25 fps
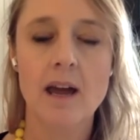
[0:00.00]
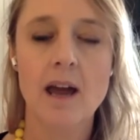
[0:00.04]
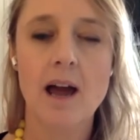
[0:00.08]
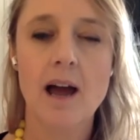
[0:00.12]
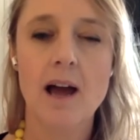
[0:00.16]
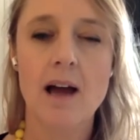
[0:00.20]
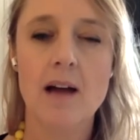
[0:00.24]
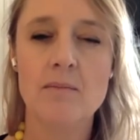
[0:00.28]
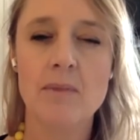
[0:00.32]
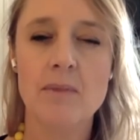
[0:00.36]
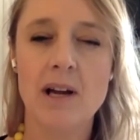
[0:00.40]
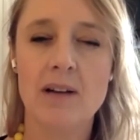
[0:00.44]

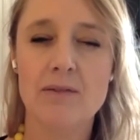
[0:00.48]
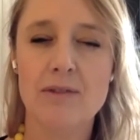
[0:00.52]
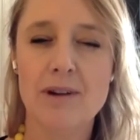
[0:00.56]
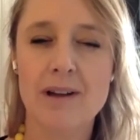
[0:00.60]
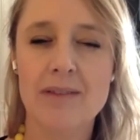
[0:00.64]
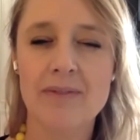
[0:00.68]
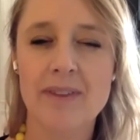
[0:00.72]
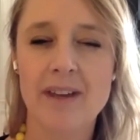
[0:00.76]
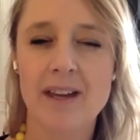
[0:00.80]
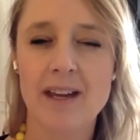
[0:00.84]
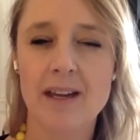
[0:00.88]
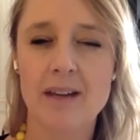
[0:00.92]
I
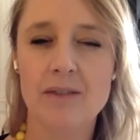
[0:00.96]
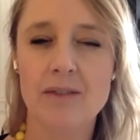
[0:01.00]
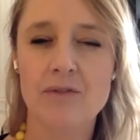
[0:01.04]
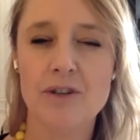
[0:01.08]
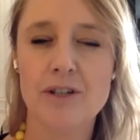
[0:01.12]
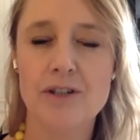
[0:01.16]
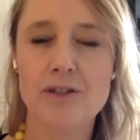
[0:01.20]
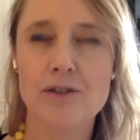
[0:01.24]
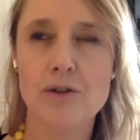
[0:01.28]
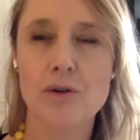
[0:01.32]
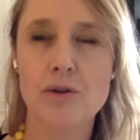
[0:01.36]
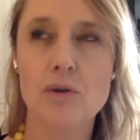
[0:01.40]
run that
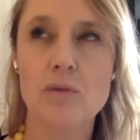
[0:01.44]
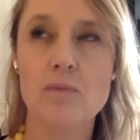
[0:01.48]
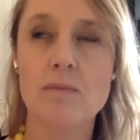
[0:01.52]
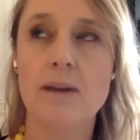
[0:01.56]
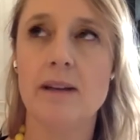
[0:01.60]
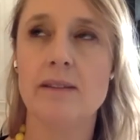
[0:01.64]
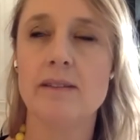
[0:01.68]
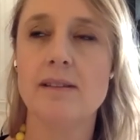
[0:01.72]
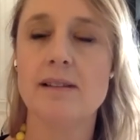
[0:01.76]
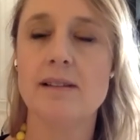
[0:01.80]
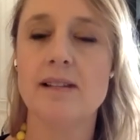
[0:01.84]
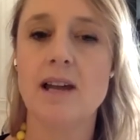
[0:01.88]
every 2
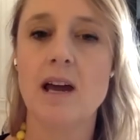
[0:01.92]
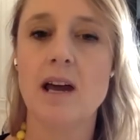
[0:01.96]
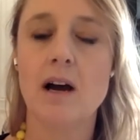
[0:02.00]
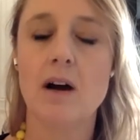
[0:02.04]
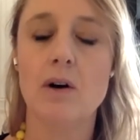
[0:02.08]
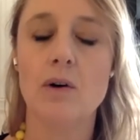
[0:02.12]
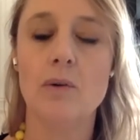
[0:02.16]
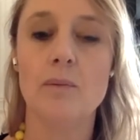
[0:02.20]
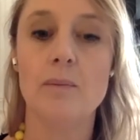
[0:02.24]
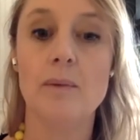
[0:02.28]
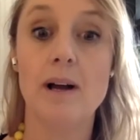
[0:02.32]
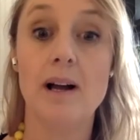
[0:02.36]
months
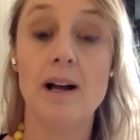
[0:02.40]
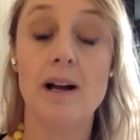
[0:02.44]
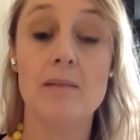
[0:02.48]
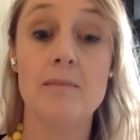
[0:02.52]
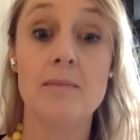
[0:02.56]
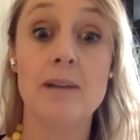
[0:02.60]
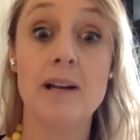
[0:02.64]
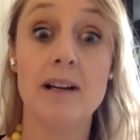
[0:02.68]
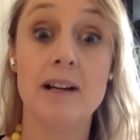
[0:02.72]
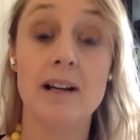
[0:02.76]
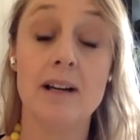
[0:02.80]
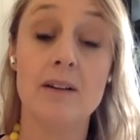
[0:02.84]
now.
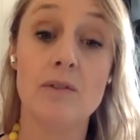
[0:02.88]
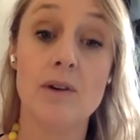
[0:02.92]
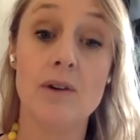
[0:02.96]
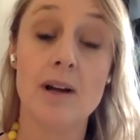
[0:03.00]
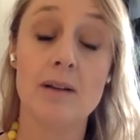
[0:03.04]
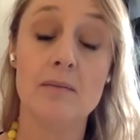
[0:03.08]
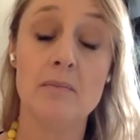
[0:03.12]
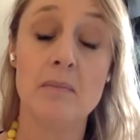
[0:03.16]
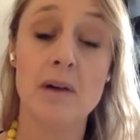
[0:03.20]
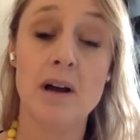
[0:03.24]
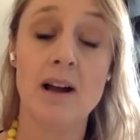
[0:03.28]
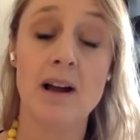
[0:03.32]
And I
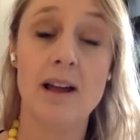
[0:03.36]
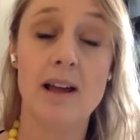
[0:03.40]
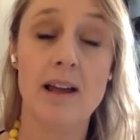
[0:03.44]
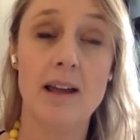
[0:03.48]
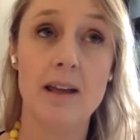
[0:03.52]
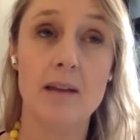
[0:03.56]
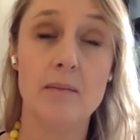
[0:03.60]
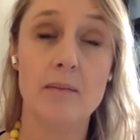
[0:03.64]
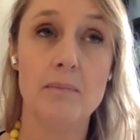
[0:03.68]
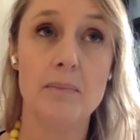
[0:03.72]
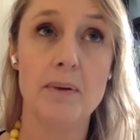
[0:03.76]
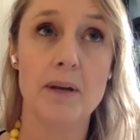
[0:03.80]
run
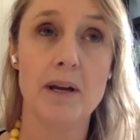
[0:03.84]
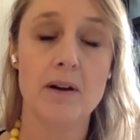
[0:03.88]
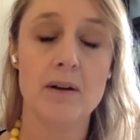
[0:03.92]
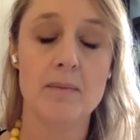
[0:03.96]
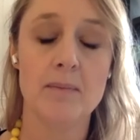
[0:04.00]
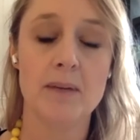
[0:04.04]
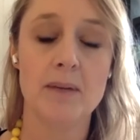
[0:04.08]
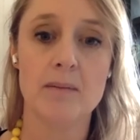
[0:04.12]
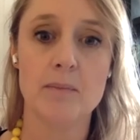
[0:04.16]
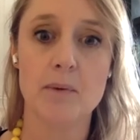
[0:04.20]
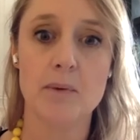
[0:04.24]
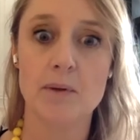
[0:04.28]
my
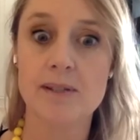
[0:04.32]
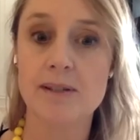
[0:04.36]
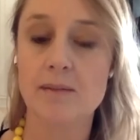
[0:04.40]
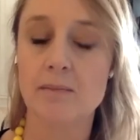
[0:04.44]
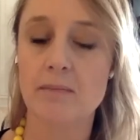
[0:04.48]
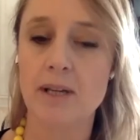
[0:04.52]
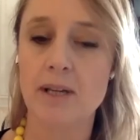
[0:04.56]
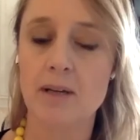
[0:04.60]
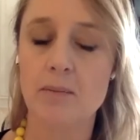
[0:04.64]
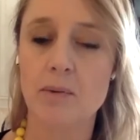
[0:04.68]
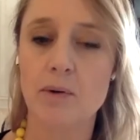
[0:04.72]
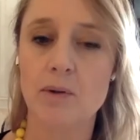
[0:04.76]
perimenopause and
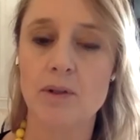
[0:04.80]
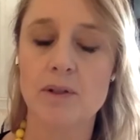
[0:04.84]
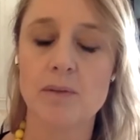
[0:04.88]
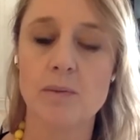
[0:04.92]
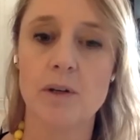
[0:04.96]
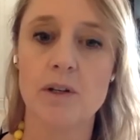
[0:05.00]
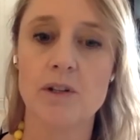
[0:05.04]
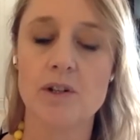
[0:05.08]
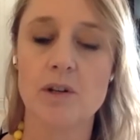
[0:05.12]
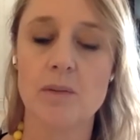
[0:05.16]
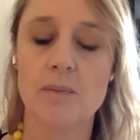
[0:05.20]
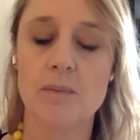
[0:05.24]
menopause
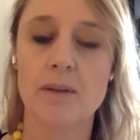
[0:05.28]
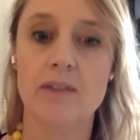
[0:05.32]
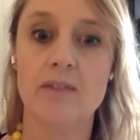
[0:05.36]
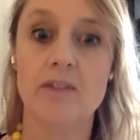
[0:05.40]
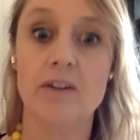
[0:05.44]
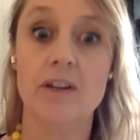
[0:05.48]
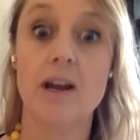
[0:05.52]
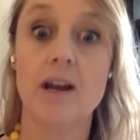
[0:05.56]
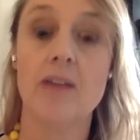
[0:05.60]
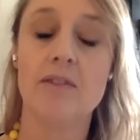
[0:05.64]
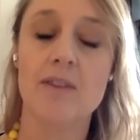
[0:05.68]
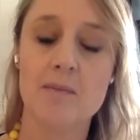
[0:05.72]
workshop
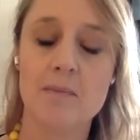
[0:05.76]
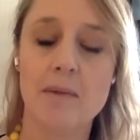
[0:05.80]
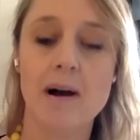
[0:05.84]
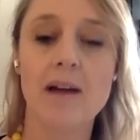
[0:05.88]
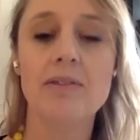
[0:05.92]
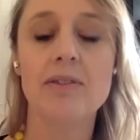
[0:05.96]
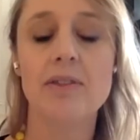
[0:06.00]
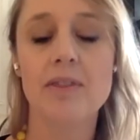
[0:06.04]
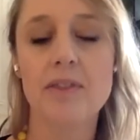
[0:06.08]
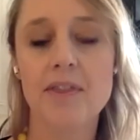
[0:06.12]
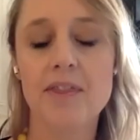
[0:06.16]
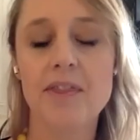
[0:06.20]
every other month.